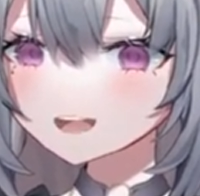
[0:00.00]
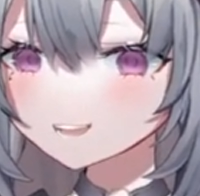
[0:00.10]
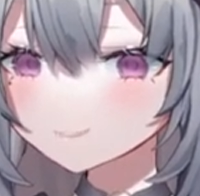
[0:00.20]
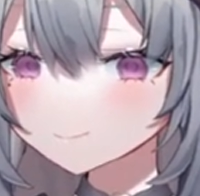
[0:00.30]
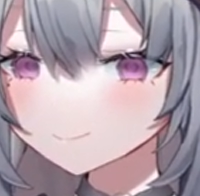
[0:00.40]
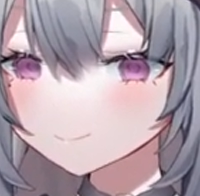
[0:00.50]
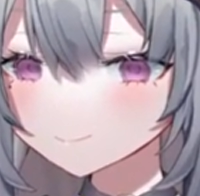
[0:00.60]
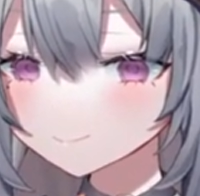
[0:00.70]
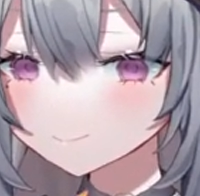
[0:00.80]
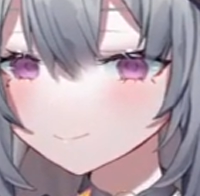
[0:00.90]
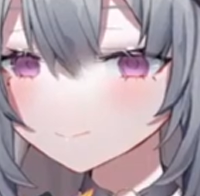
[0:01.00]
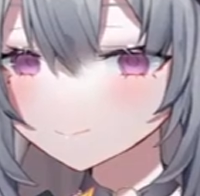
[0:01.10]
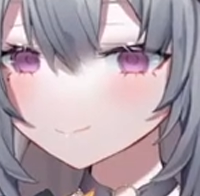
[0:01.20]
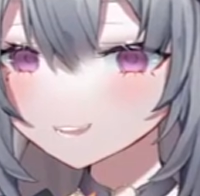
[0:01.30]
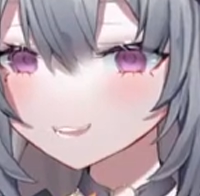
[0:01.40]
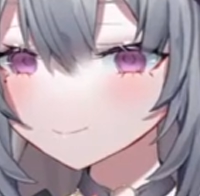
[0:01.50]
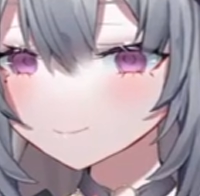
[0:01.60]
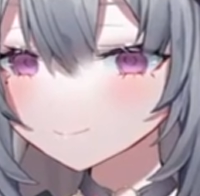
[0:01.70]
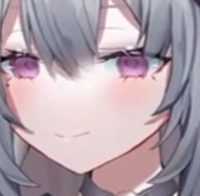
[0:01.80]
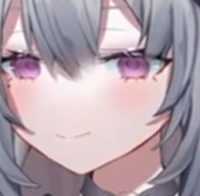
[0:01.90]
a high pool heels party. to the beach.
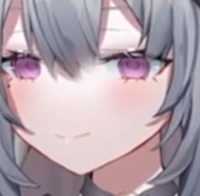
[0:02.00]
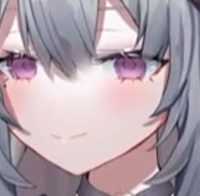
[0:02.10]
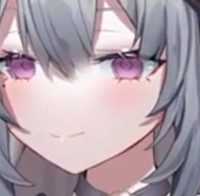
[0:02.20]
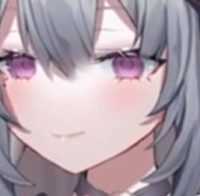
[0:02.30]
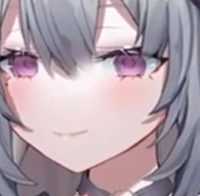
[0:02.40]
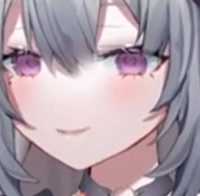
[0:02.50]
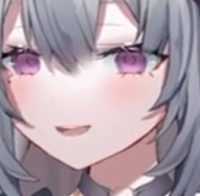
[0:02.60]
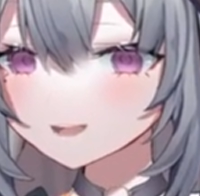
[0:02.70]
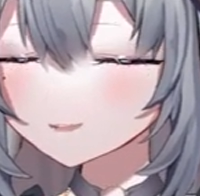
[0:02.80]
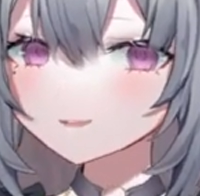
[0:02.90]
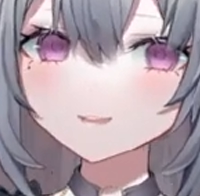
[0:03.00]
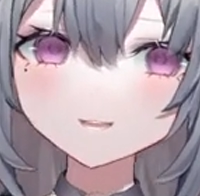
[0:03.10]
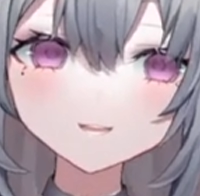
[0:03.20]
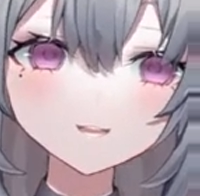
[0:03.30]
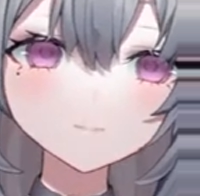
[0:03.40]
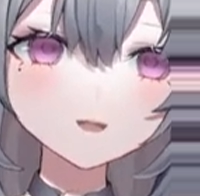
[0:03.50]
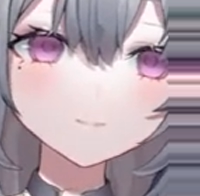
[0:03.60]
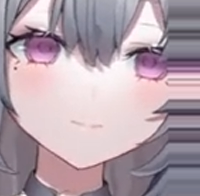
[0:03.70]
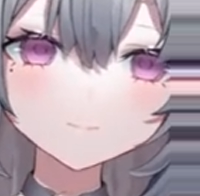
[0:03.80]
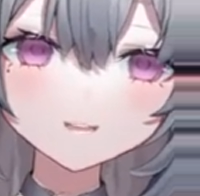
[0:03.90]
Oh, the pool party. Yeah, what if it's? Why like
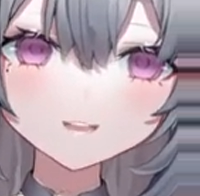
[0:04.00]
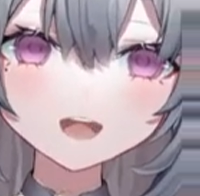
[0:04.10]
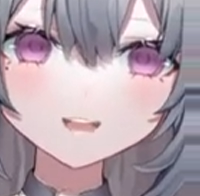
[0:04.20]
would you wear high